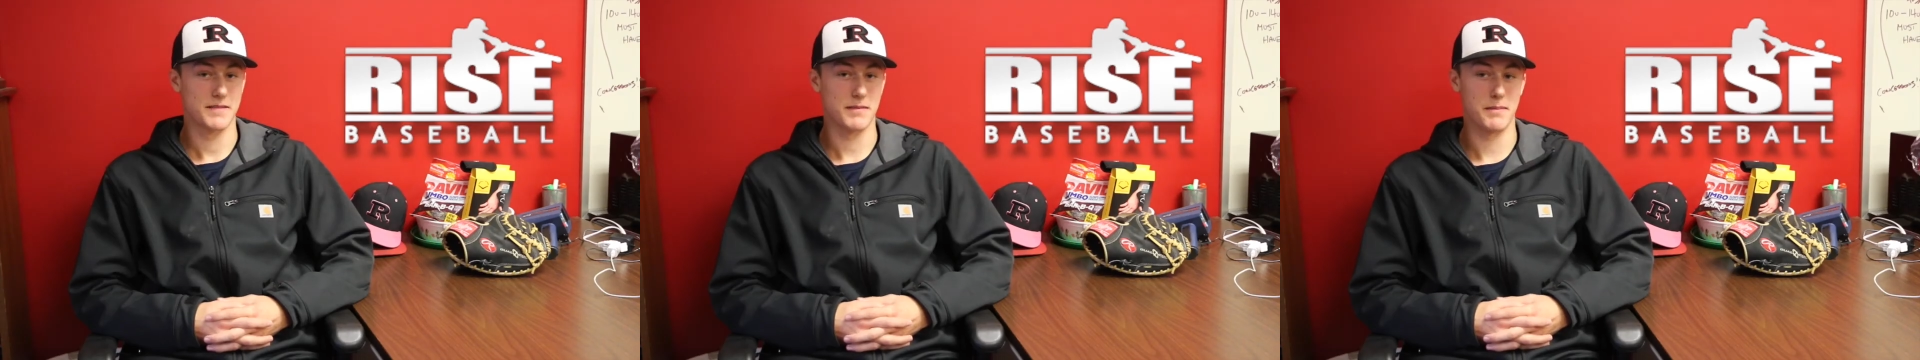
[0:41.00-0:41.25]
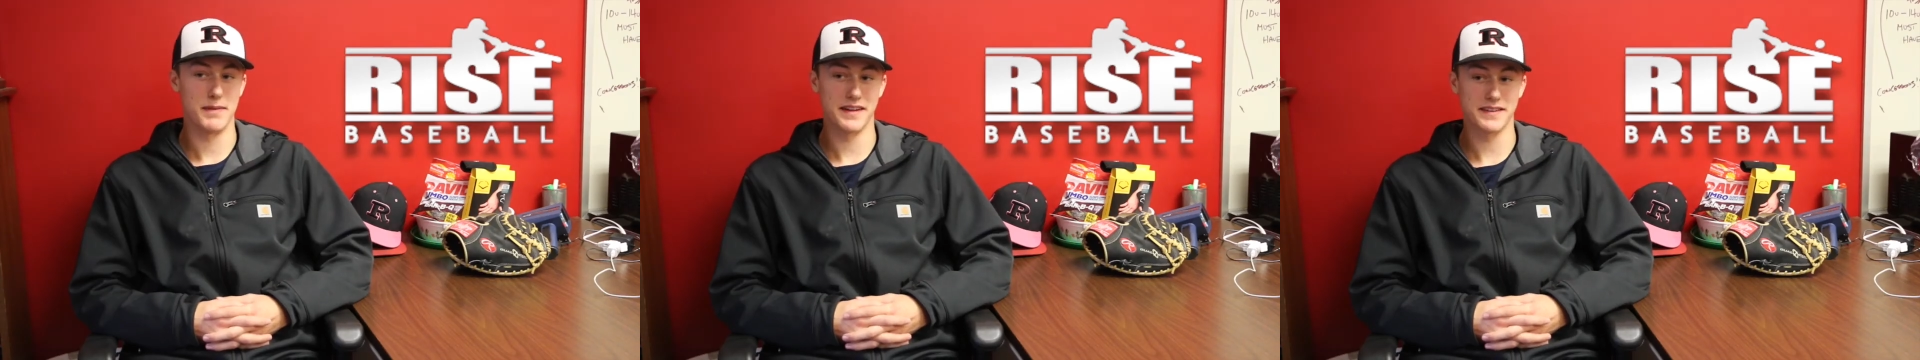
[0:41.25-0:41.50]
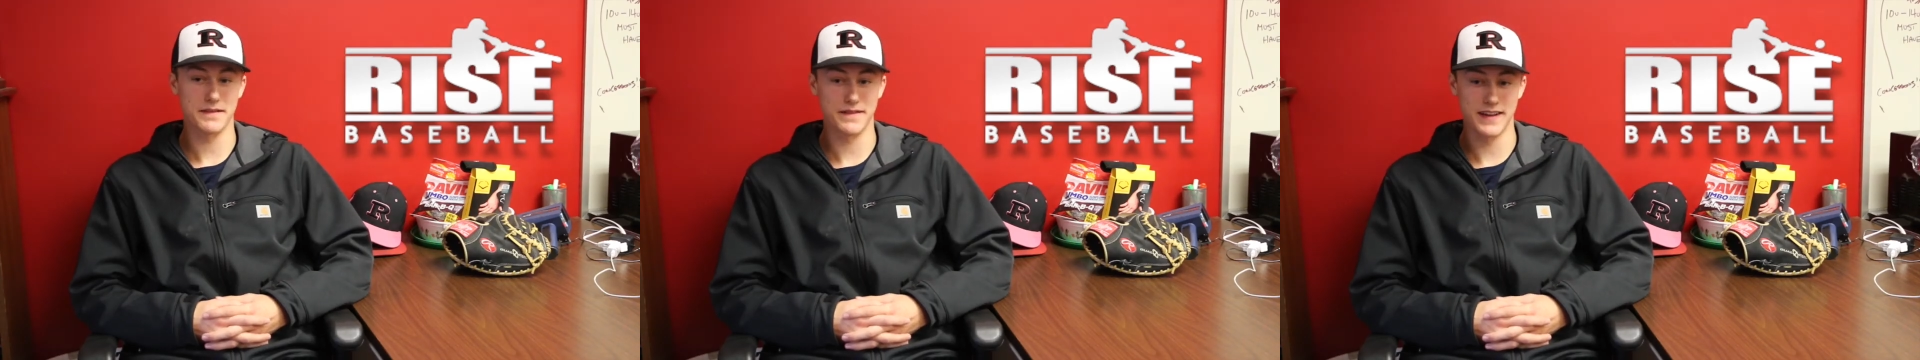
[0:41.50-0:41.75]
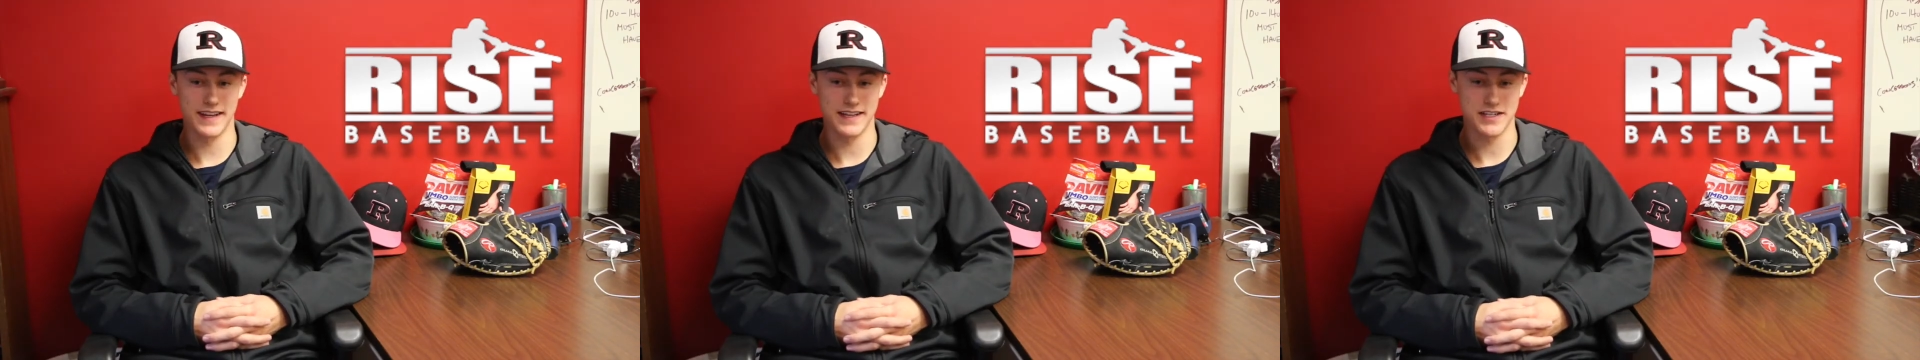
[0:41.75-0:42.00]
My best
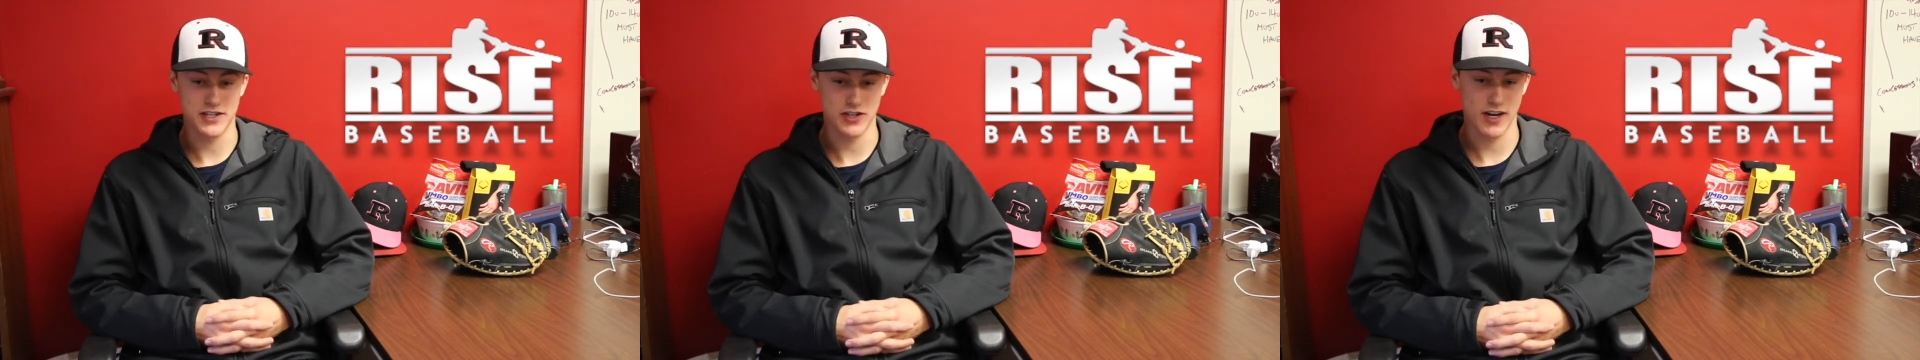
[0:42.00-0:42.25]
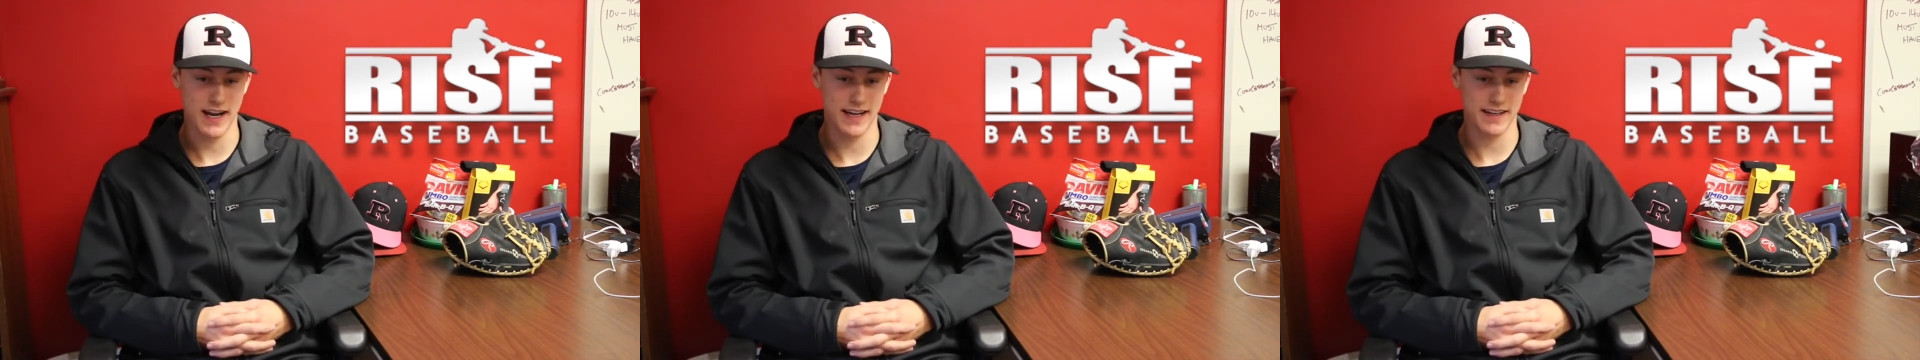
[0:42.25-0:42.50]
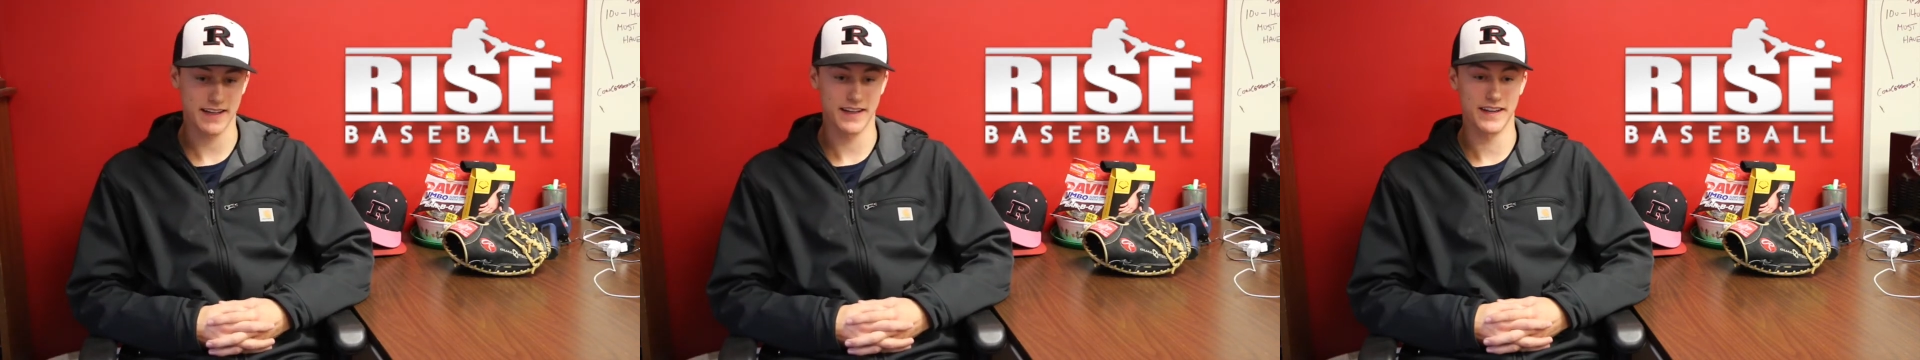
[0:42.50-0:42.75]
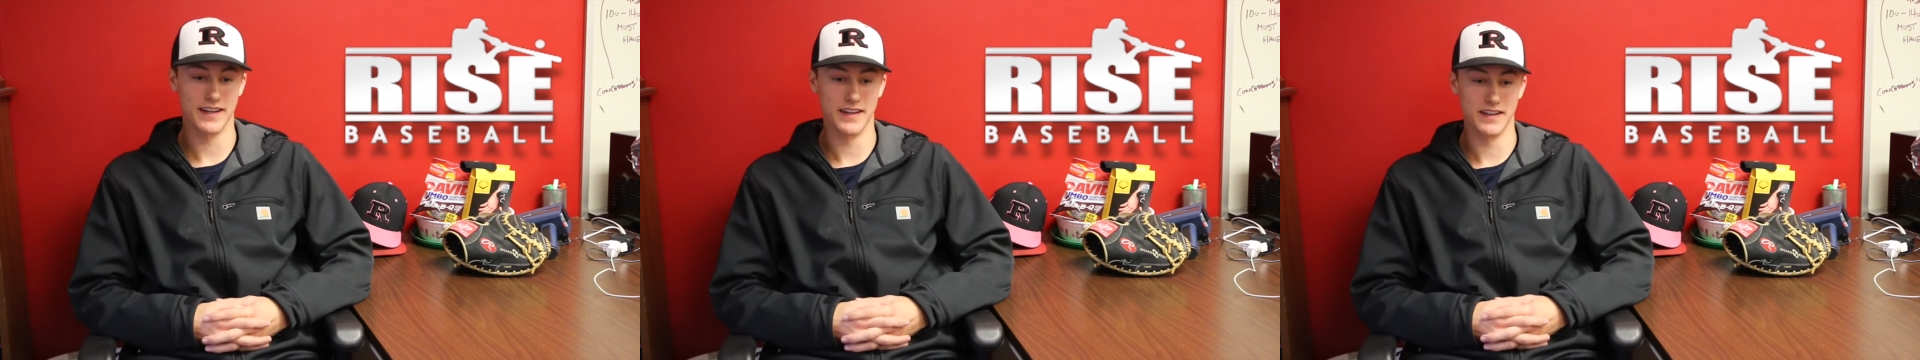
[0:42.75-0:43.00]
event in track
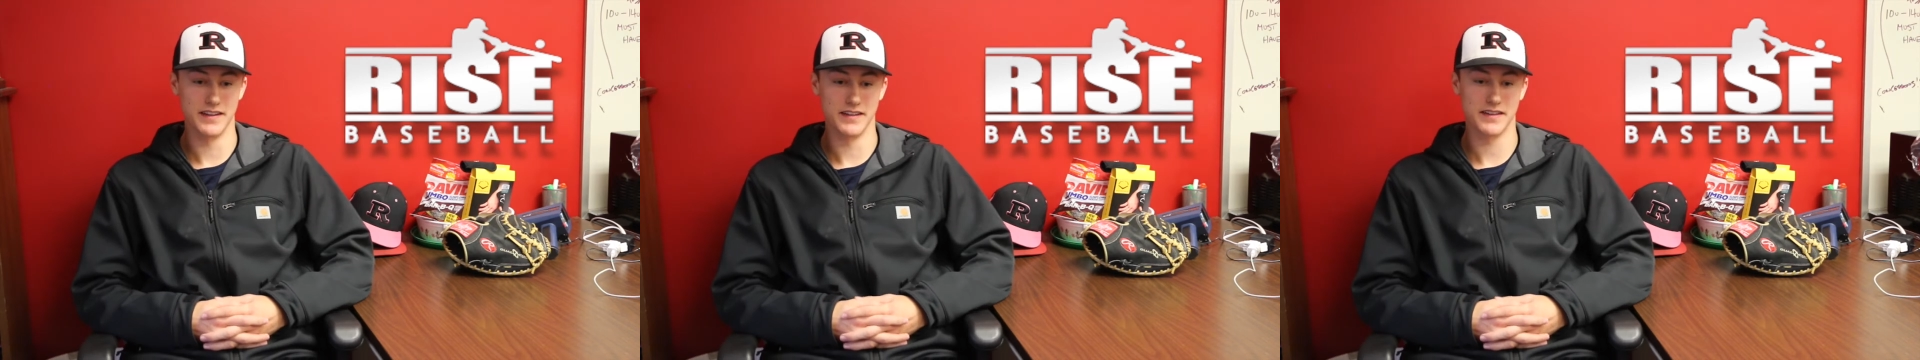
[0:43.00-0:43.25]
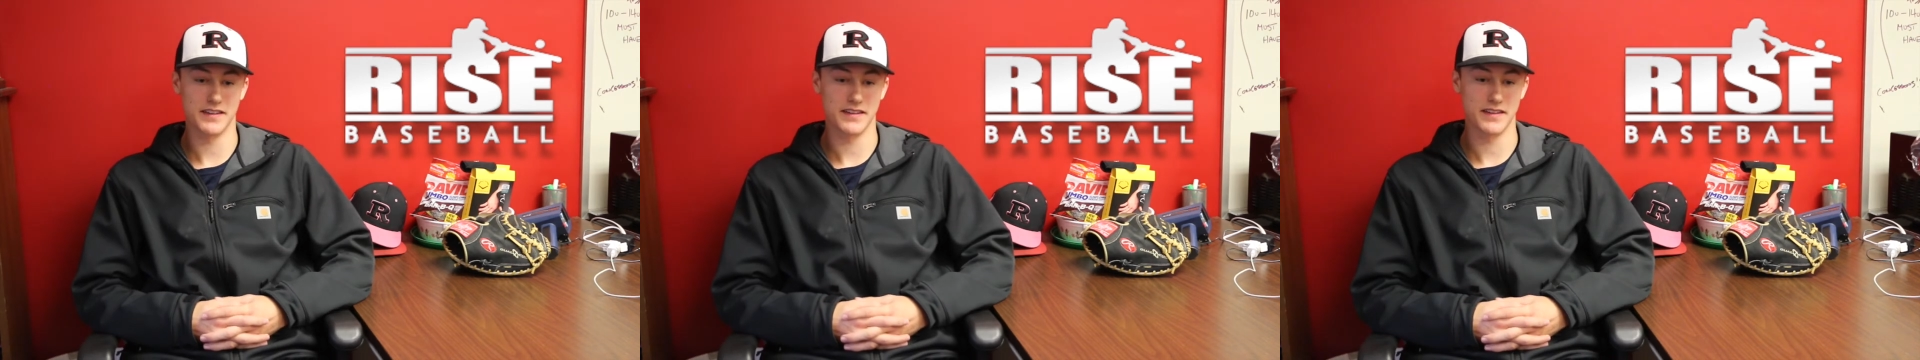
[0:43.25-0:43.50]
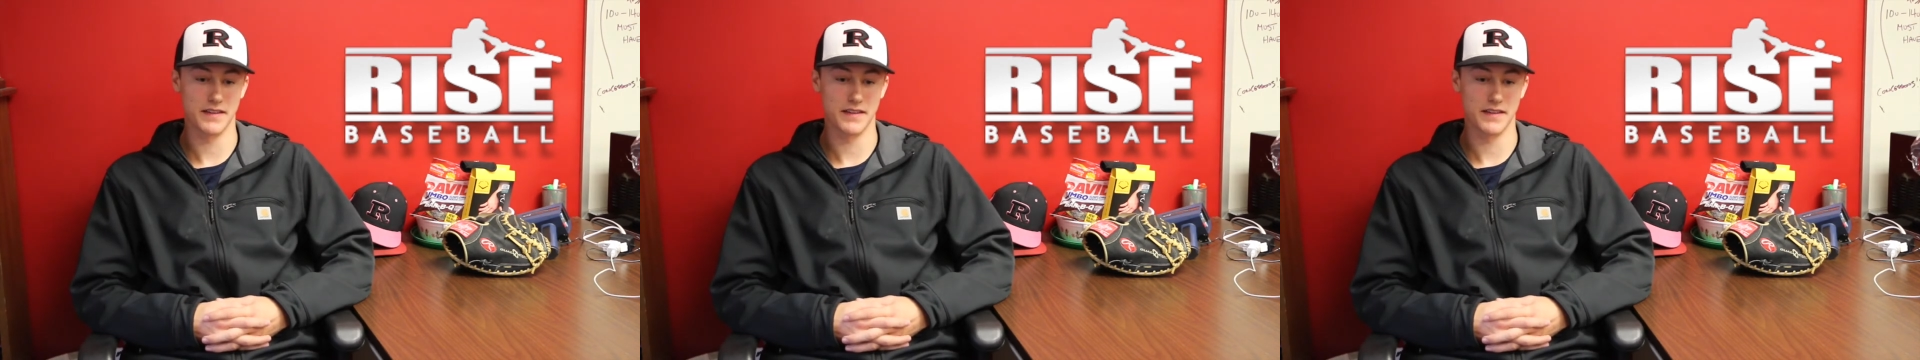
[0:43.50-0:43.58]
is